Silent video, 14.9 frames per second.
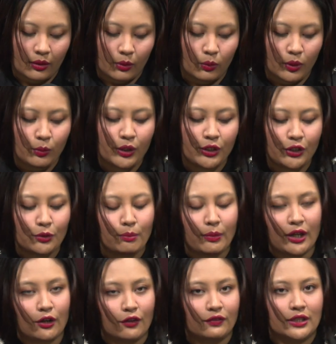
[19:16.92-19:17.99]
What do you
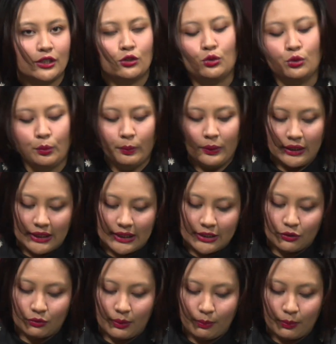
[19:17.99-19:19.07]
make of the two
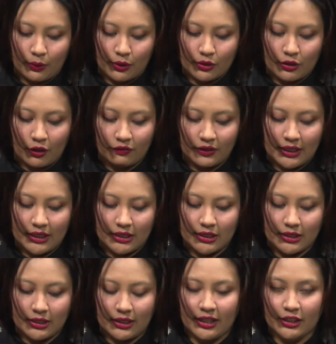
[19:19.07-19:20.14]
police reports of
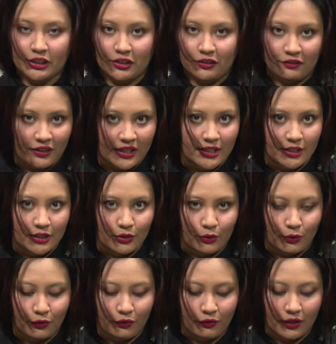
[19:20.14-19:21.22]
alleged election offences
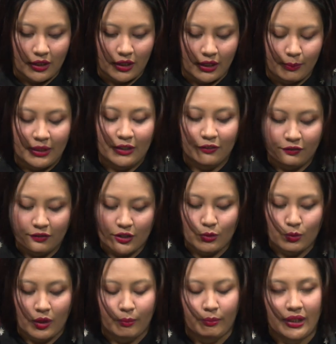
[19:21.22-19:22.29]
so far? I mean, the
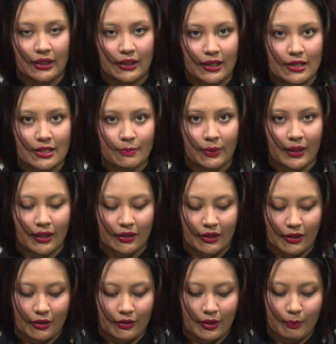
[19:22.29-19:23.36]
first one being against
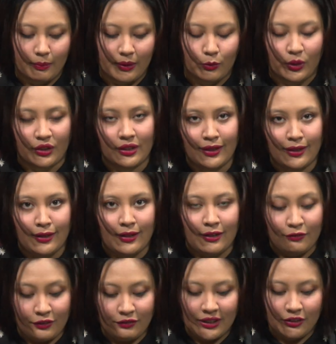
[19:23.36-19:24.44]
Pakatan Harapan with
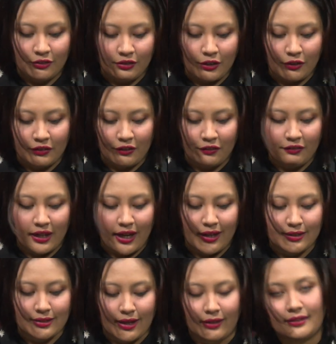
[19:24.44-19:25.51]
53 of their
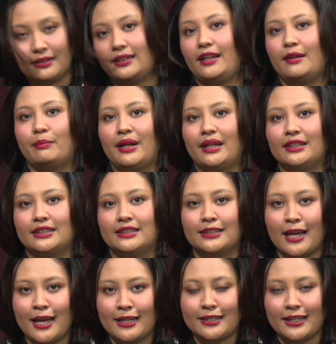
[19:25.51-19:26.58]
flags and 38 banners
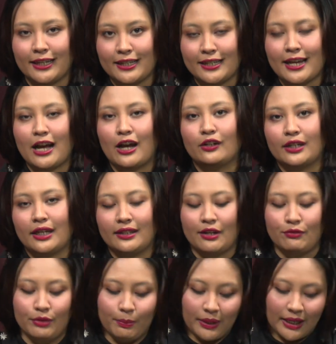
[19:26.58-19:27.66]
taken down and
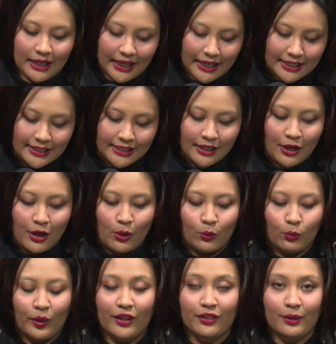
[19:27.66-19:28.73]
then replaced
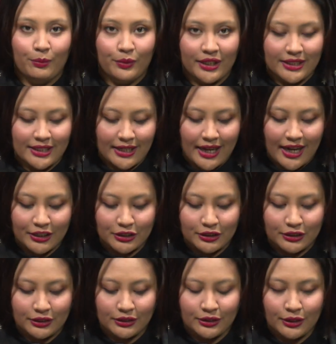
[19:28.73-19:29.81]
with Pakatan
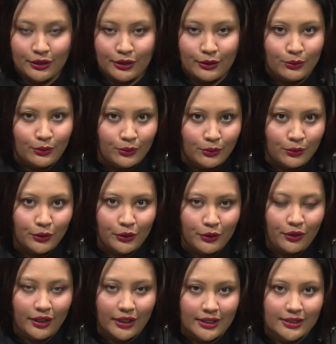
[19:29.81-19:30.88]
Nationals. Who do
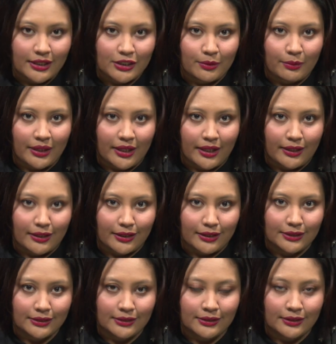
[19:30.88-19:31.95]
you think is actually behind
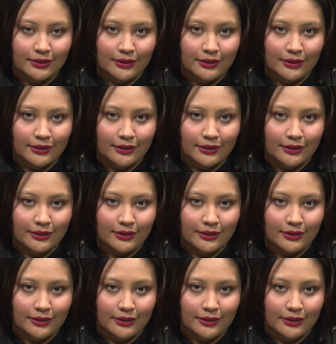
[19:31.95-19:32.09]
this?